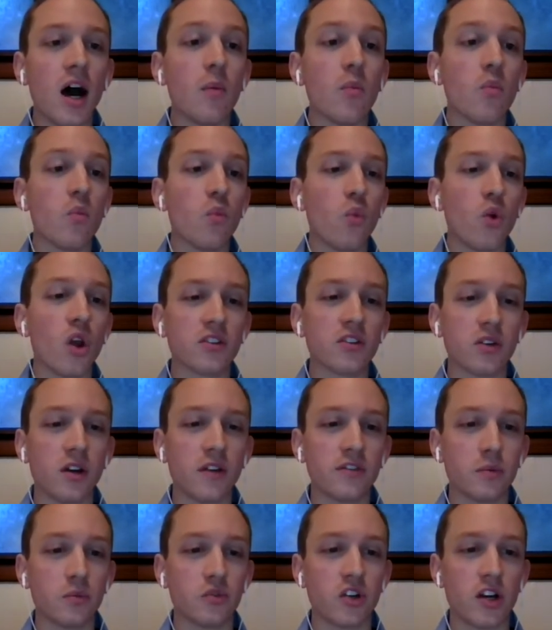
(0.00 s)
We also
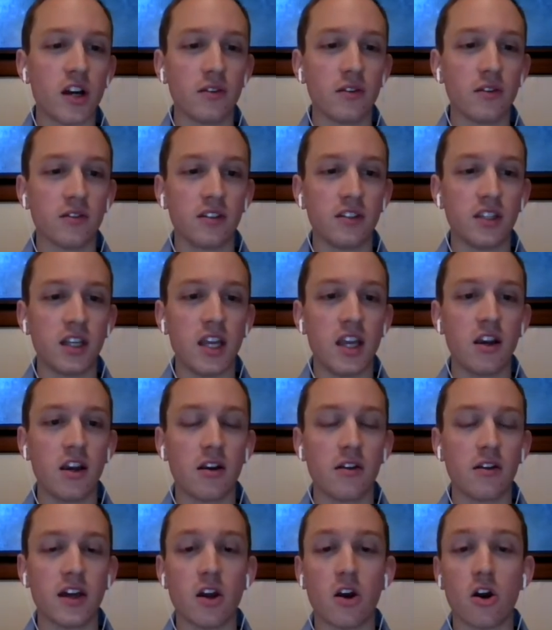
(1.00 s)
have some trials listed
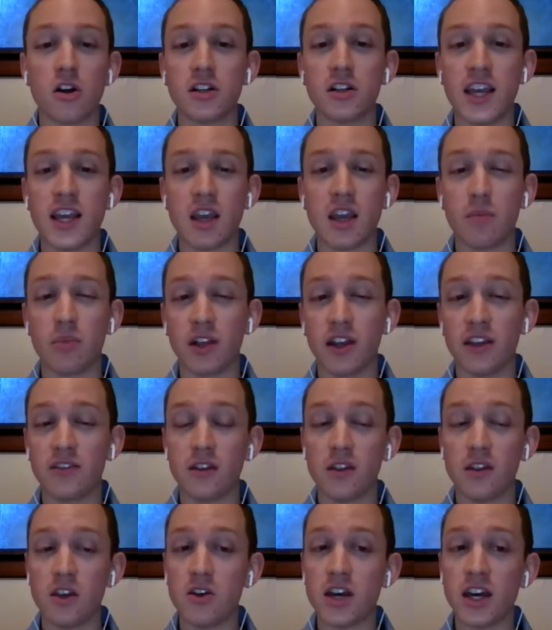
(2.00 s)
here that aren't taking place
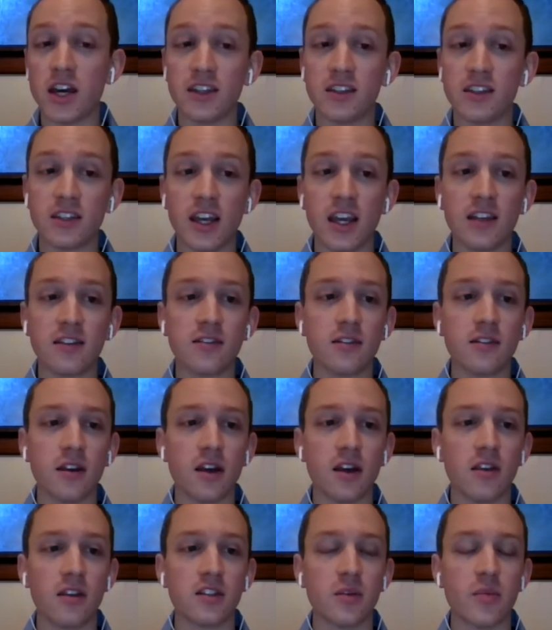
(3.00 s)
in the United States.
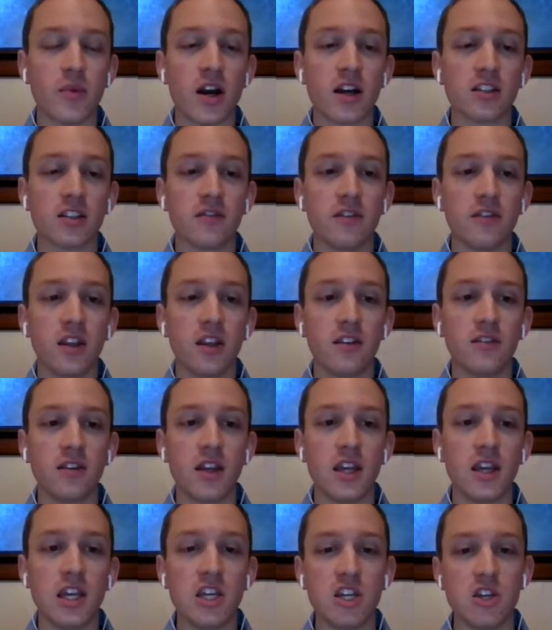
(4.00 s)
The tamoxifen is
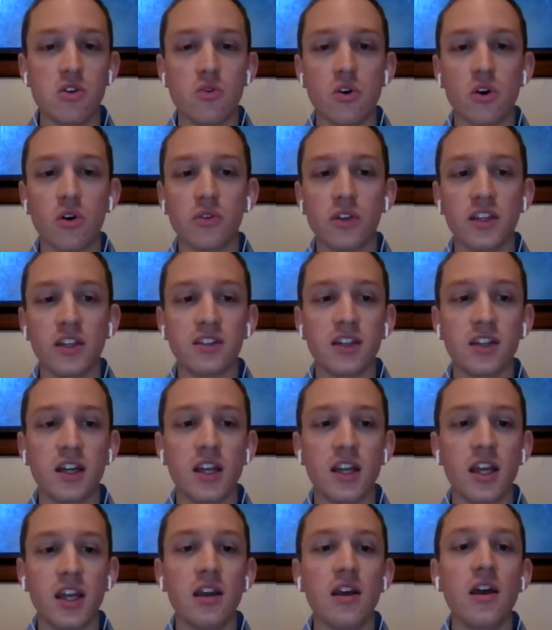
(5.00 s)
an EU-only
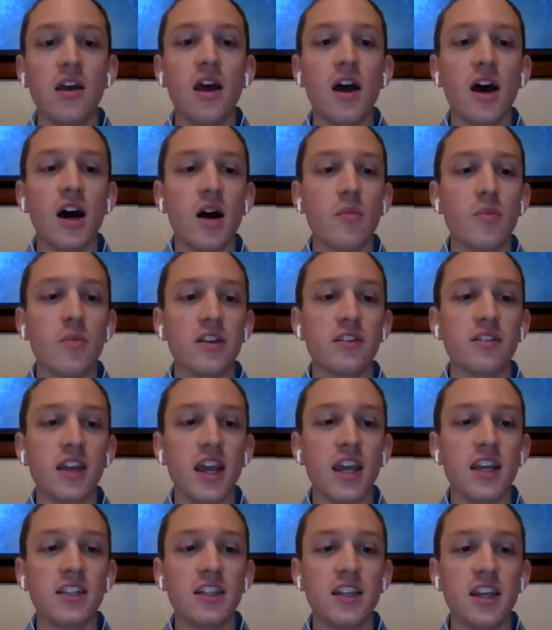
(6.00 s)
study. This
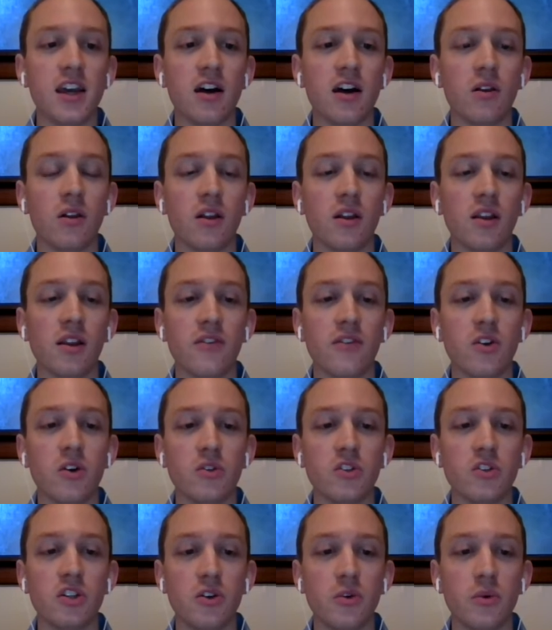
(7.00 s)
ATL
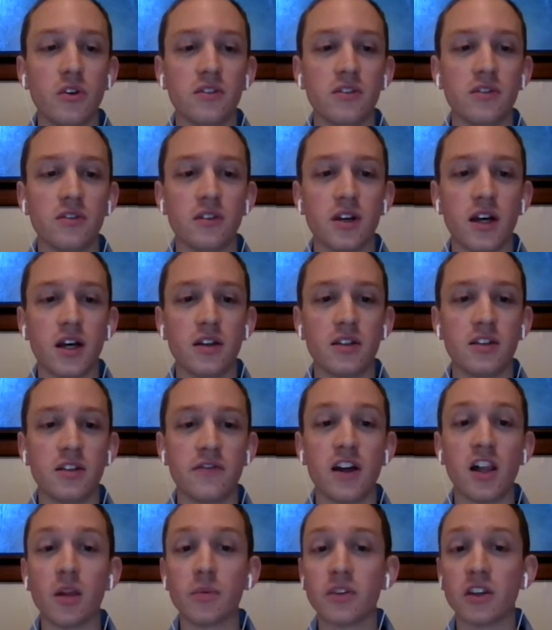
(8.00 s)
1102 was
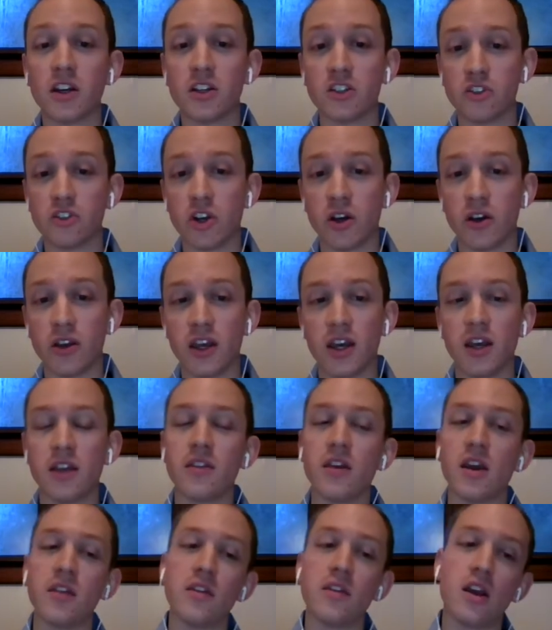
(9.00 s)
developed in Australia,
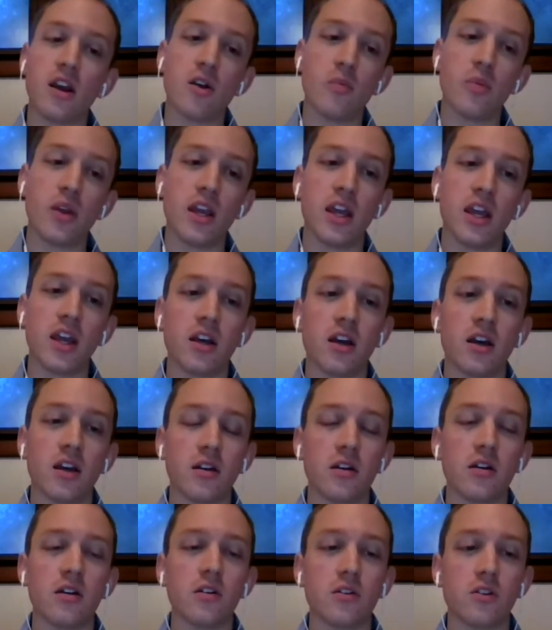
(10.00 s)
and they are beginning
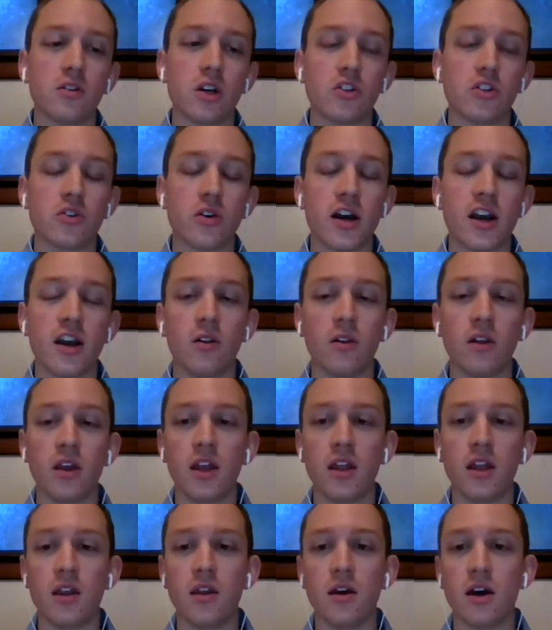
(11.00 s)
a trial
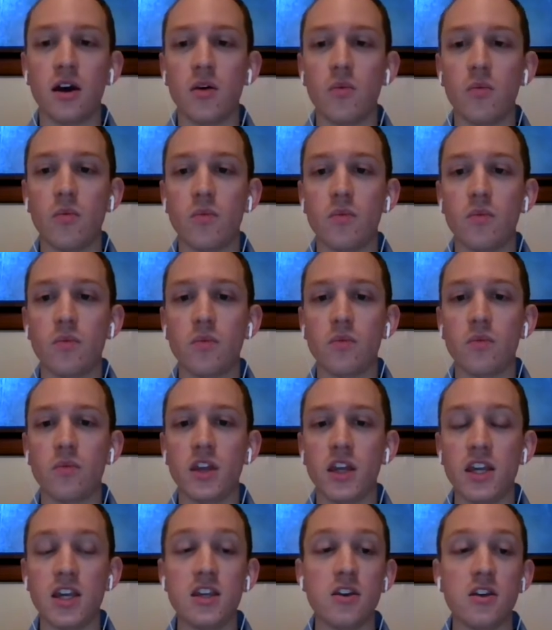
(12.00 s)
in
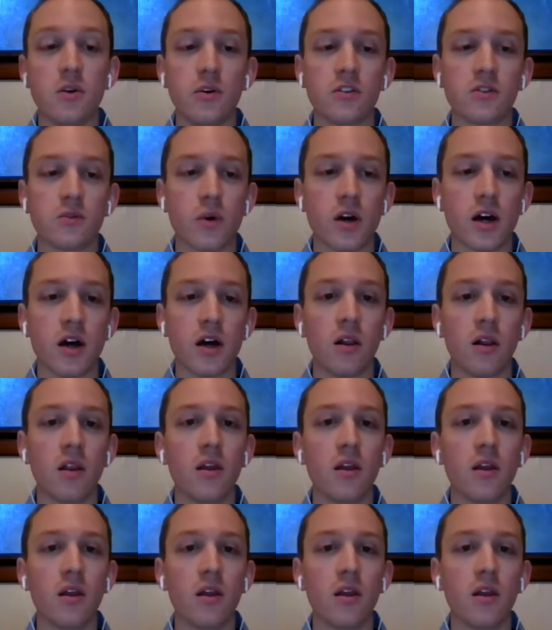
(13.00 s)
the EU as well.